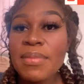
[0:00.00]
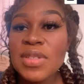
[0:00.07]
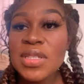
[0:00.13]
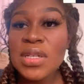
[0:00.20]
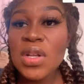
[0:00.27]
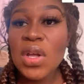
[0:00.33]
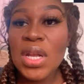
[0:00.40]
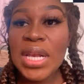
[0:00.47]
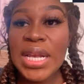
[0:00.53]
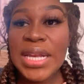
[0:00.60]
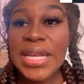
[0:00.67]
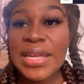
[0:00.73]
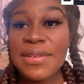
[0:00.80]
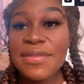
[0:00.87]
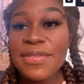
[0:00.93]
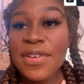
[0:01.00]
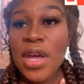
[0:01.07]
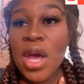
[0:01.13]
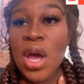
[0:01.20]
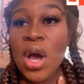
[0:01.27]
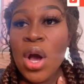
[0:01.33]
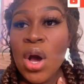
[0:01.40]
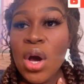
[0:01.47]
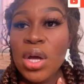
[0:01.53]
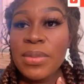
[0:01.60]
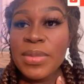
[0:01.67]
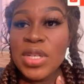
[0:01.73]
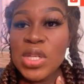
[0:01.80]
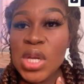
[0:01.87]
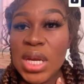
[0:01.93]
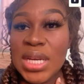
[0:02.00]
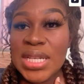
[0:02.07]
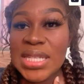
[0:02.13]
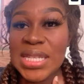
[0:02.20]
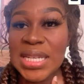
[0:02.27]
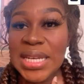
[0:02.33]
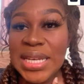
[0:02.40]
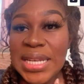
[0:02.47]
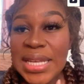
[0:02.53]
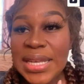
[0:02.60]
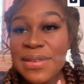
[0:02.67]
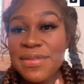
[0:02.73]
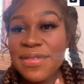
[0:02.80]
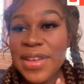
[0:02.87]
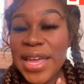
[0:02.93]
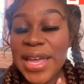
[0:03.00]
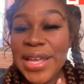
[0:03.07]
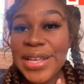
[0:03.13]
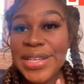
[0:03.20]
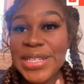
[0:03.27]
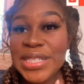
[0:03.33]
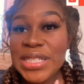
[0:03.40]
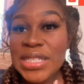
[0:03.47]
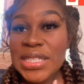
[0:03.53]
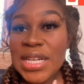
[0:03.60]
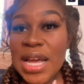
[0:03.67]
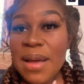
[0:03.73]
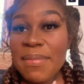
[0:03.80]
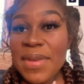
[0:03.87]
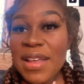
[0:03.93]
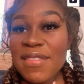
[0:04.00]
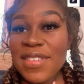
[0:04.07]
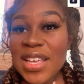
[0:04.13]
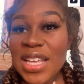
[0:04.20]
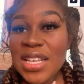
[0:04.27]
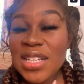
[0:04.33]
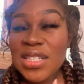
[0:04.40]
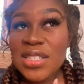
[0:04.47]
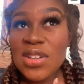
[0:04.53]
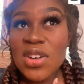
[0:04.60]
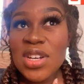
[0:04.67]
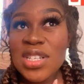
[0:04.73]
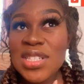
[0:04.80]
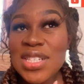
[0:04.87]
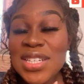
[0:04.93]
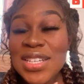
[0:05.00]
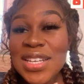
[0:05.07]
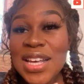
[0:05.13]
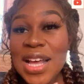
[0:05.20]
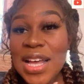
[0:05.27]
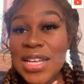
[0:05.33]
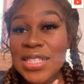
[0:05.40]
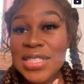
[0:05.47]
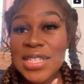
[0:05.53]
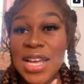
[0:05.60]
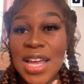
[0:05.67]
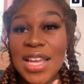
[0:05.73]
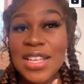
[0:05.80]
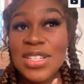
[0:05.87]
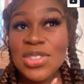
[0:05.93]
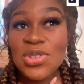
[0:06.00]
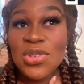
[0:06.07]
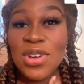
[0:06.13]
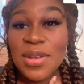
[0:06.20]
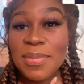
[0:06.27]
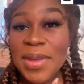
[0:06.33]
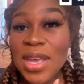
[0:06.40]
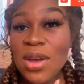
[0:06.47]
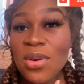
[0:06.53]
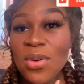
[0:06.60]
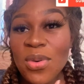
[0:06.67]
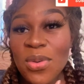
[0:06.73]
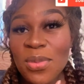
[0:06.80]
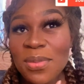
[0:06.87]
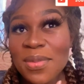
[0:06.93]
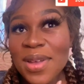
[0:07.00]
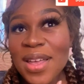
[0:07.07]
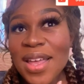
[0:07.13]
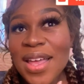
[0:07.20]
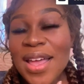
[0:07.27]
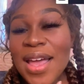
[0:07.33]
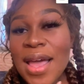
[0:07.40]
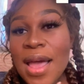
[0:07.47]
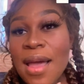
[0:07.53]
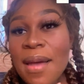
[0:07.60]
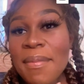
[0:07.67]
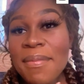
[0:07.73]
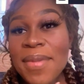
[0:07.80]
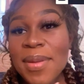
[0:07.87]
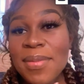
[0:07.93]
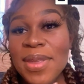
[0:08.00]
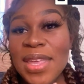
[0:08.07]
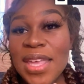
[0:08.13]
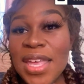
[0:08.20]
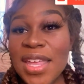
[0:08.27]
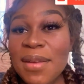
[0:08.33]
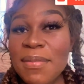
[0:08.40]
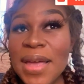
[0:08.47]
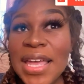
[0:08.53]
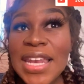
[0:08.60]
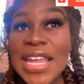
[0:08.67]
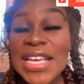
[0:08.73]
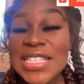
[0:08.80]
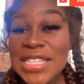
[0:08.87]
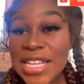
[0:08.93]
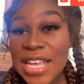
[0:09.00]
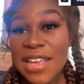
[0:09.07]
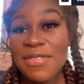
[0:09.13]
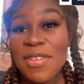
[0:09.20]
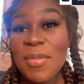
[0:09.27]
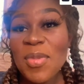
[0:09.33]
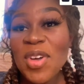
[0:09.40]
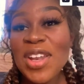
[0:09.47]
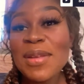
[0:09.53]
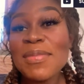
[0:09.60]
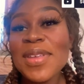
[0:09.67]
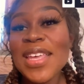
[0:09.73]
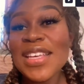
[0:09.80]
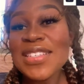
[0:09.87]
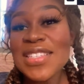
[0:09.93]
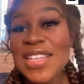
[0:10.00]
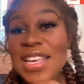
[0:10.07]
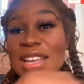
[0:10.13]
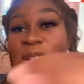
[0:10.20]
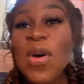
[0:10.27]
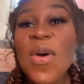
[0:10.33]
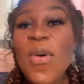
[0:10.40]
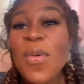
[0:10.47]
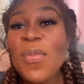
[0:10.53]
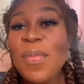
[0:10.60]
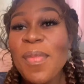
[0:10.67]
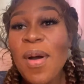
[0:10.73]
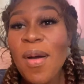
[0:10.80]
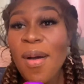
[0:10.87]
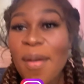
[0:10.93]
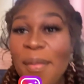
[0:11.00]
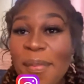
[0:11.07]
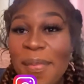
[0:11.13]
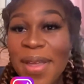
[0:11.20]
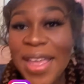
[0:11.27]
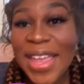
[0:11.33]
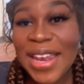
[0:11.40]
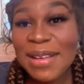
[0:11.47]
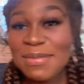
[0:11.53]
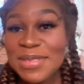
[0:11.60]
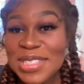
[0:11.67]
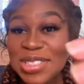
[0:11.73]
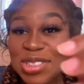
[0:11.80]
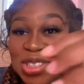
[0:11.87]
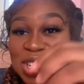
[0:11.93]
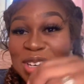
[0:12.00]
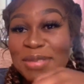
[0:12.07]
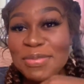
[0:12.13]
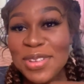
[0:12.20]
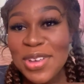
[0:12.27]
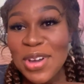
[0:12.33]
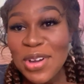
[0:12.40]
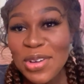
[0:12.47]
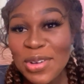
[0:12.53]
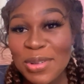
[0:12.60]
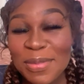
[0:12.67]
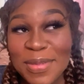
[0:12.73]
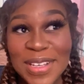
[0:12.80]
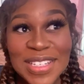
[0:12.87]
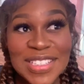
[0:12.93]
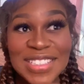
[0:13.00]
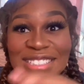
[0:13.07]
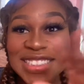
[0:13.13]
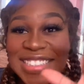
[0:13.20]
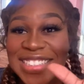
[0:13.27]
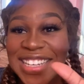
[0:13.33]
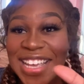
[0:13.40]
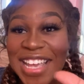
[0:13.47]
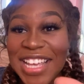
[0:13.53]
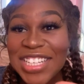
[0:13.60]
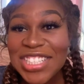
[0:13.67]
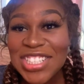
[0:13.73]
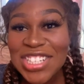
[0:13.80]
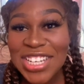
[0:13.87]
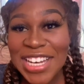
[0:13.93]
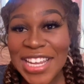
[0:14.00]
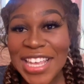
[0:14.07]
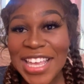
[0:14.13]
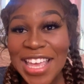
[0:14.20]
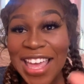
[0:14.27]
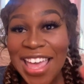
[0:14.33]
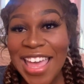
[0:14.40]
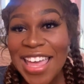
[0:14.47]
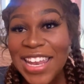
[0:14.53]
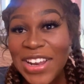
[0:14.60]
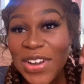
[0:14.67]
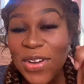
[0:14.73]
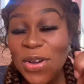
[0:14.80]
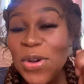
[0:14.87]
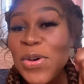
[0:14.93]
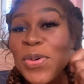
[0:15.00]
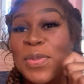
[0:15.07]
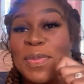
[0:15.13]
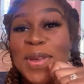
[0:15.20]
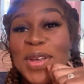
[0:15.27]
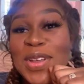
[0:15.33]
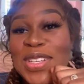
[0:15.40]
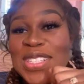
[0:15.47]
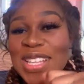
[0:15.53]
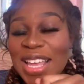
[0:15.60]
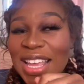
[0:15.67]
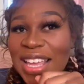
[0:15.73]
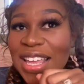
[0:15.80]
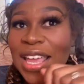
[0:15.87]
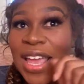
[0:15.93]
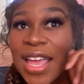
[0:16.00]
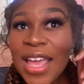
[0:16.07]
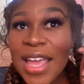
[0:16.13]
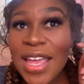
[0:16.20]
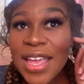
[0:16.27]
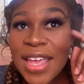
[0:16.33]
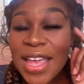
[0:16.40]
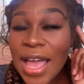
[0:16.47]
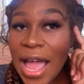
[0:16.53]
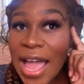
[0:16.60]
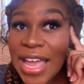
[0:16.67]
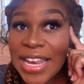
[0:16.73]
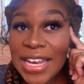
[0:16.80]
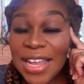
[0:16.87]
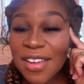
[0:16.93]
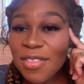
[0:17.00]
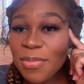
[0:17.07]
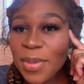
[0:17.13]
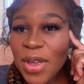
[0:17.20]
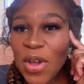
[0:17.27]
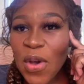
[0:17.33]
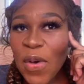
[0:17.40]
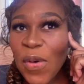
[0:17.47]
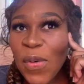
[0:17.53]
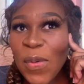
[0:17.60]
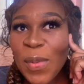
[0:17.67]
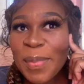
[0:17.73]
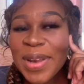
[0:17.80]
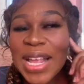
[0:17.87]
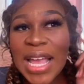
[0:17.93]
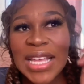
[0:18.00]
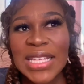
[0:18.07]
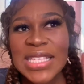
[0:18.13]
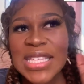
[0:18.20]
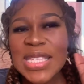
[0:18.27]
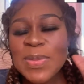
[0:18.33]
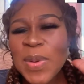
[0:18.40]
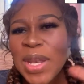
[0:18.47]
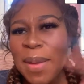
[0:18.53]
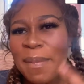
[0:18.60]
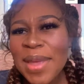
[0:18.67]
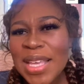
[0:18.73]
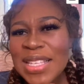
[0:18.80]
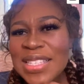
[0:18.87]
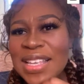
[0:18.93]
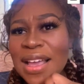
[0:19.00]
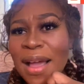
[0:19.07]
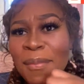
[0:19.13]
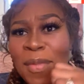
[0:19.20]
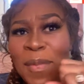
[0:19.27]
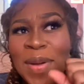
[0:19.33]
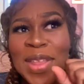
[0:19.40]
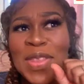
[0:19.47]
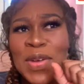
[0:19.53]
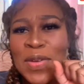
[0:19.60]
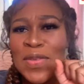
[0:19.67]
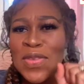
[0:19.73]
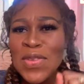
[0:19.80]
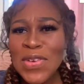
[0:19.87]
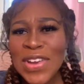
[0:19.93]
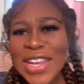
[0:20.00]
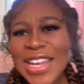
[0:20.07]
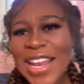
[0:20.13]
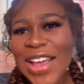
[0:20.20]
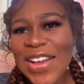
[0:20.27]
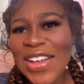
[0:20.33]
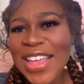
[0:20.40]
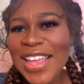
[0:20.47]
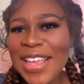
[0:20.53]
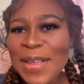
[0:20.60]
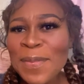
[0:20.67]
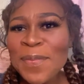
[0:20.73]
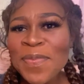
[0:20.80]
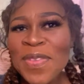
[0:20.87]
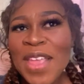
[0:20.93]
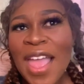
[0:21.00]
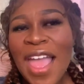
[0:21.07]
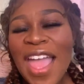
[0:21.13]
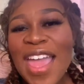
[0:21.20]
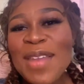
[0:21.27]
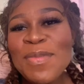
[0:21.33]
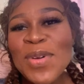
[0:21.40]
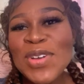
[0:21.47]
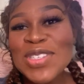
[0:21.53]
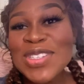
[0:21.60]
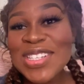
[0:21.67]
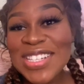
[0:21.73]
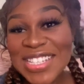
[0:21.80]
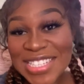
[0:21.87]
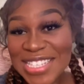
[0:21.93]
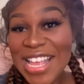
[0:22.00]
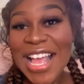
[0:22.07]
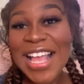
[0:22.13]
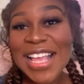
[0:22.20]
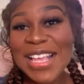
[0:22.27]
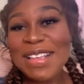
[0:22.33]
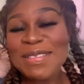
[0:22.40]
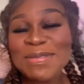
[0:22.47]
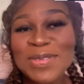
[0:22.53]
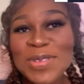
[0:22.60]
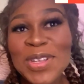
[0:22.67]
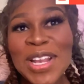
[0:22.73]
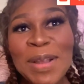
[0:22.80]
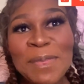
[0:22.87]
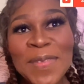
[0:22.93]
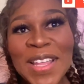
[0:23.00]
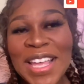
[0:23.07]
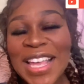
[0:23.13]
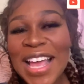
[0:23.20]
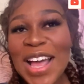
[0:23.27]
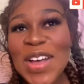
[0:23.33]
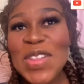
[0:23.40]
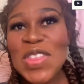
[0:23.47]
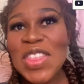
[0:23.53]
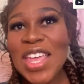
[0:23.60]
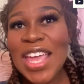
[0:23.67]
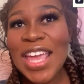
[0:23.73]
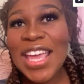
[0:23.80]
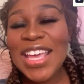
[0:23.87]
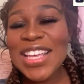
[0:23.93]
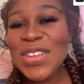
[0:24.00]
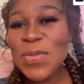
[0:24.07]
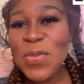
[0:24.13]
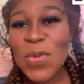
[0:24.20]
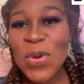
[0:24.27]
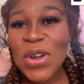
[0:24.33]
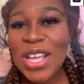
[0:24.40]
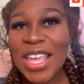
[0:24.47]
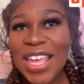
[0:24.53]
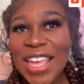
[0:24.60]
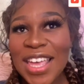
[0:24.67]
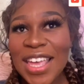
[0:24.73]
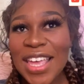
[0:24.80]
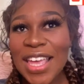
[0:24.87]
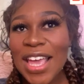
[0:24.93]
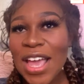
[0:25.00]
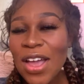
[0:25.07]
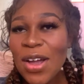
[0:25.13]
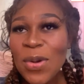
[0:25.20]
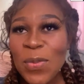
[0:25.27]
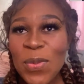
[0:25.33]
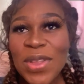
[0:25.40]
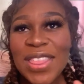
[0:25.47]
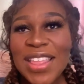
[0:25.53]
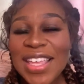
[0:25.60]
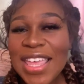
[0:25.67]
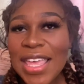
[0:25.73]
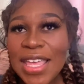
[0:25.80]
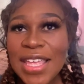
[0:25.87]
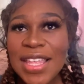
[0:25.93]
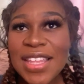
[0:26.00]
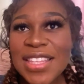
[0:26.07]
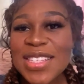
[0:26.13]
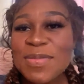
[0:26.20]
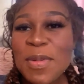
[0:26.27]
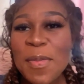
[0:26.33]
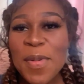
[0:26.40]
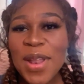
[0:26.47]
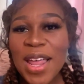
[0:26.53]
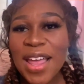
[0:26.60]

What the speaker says: still on leave, on maternity leave. And I'm loving it. Honestly, guys, I enjoy being home. Maybe in my next life, I'm going to be a stay-at-home mom. And I'm just going to be home and just chilling at home. Because, hey, I love being home. But guys, it's been amazing. I'm a mother of three now, hey? And most of the times when I'm like out there walking with the kids, people